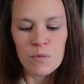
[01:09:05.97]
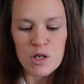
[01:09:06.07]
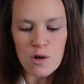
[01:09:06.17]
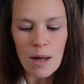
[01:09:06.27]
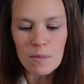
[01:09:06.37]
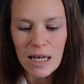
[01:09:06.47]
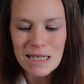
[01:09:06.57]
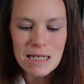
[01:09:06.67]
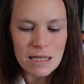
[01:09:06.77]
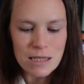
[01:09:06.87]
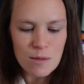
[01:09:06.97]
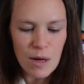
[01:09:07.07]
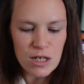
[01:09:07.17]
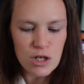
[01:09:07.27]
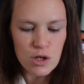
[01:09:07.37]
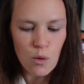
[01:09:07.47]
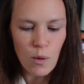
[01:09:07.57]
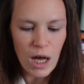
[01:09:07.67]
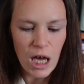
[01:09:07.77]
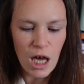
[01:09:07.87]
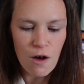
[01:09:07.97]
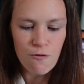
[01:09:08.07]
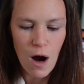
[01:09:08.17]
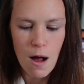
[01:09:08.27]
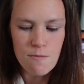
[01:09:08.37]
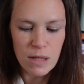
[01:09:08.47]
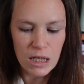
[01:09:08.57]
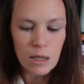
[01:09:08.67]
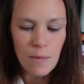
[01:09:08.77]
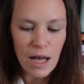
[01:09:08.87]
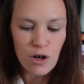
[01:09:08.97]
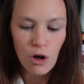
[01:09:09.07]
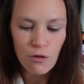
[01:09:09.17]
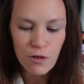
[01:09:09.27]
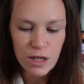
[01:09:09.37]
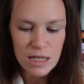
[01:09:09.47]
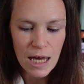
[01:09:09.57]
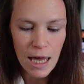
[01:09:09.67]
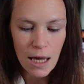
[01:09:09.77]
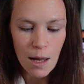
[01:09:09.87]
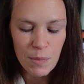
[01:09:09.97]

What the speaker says: So I'm like 60 pages away from meeting my goal for the day,